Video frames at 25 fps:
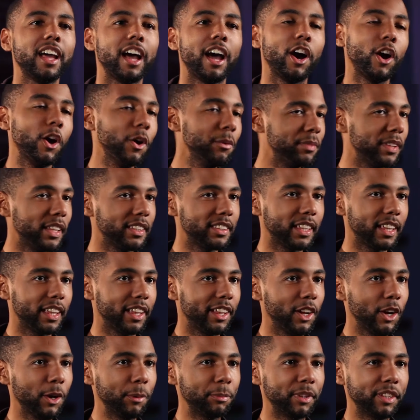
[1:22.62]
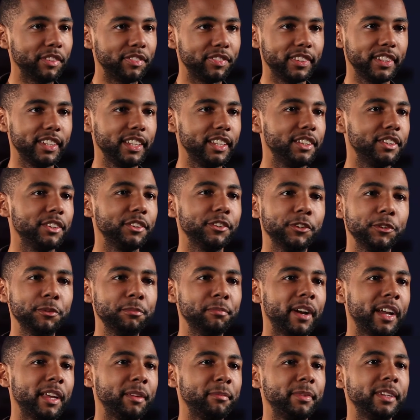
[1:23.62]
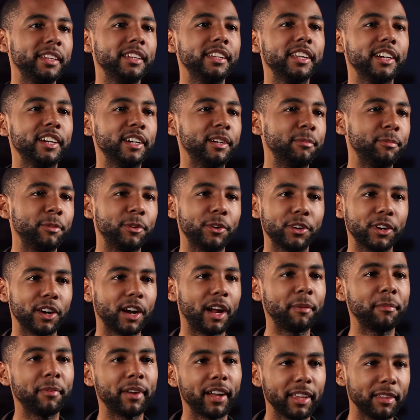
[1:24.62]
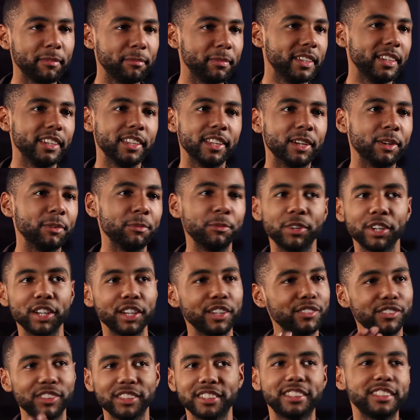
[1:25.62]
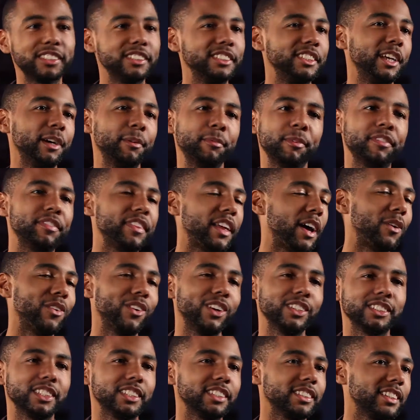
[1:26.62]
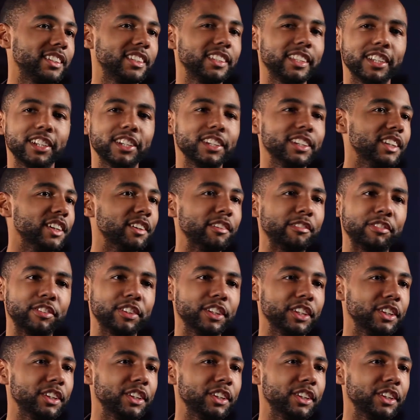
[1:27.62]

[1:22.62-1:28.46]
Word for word: I hope that that helped. If it didn't, you might be dumb or I might be dumb. One of us is dumb if that wasn't clear enough for